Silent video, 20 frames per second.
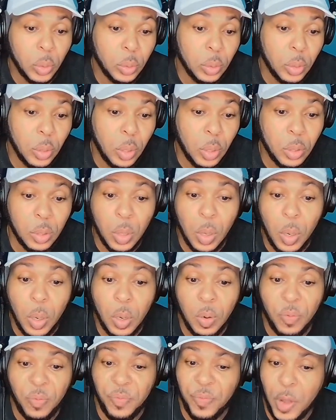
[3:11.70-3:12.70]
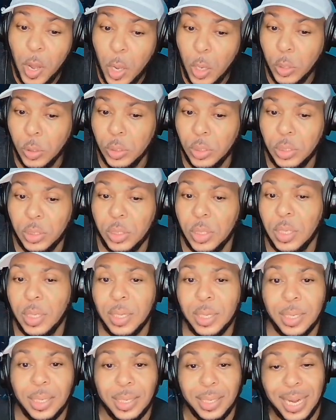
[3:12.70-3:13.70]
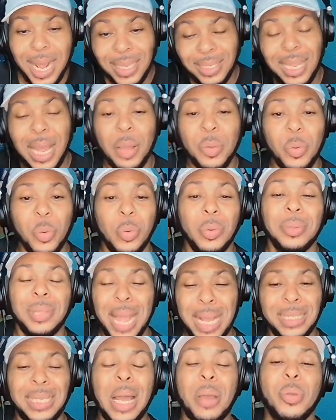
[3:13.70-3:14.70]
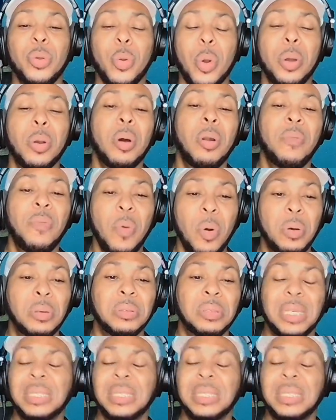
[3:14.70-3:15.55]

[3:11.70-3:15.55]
On all fours. That's how you go on all fours.